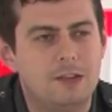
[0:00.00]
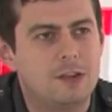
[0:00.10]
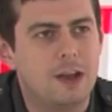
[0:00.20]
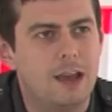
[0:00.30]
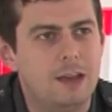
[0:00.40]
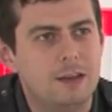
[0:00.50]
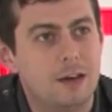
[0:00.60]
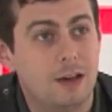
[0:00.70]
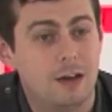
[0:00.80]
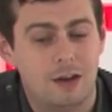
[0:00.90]
today,
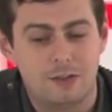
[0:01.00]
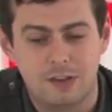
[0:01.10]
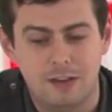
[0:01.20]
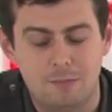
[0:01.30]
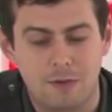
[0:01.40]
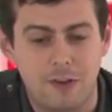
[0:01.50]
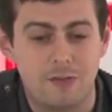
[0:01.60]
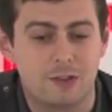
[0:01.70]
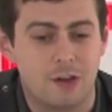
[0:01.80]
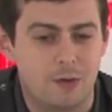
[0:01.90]
I'd say my
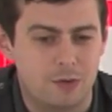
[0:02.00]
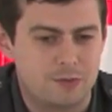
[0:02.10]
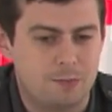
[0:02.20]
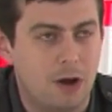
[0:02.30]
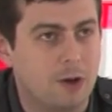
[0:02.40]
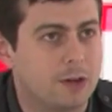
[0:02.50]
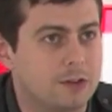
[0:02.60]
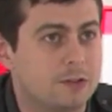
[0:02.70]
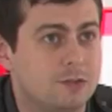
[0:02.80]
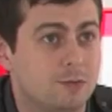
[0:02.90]
favourite title was Pilotwings